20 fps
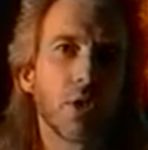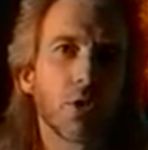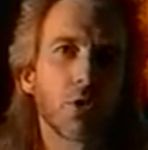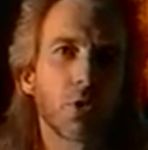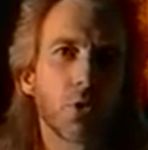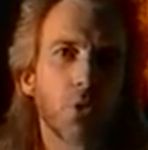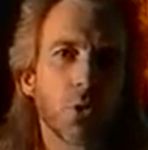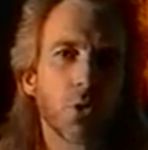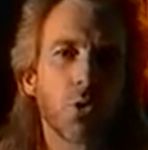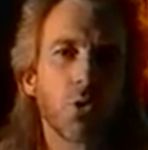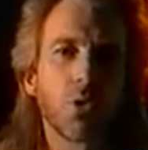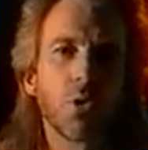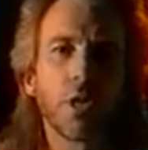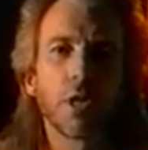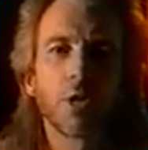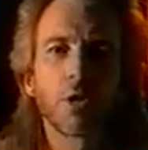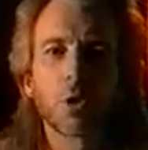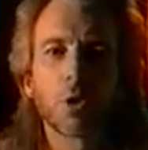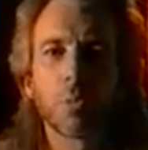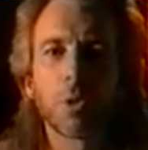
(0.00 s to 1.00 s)
through
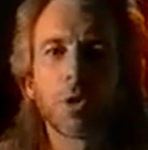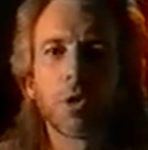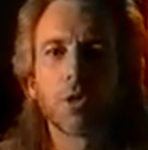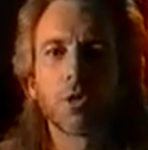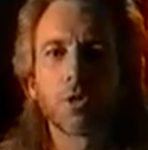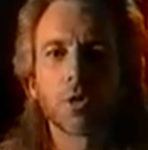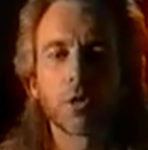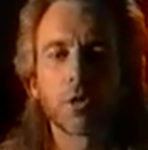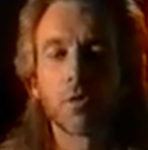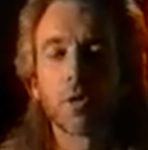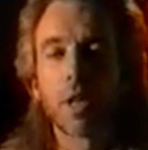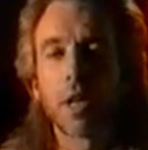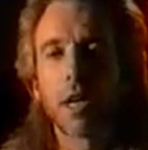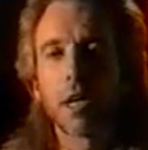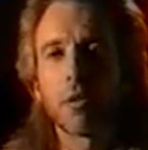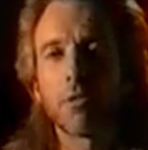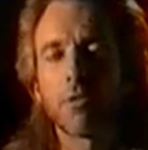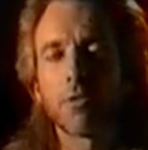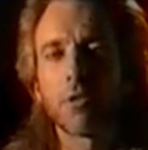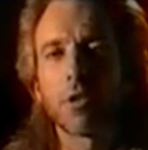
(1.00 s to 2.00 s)
the experiences of
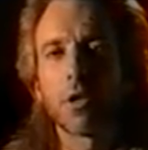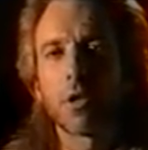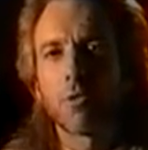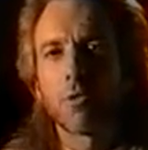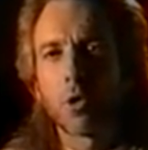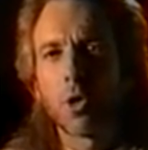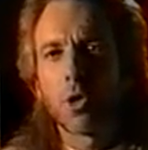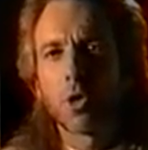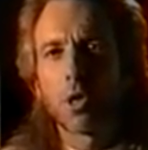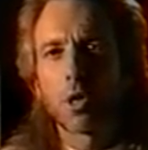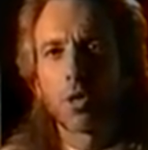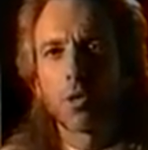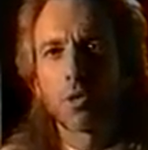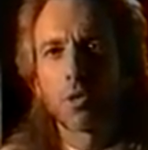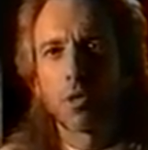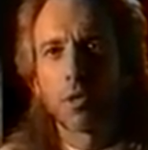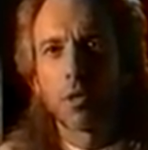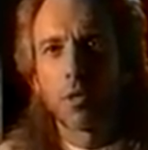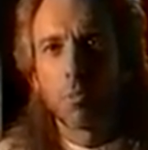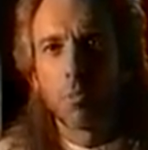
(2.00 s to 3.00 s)
life that have hurt us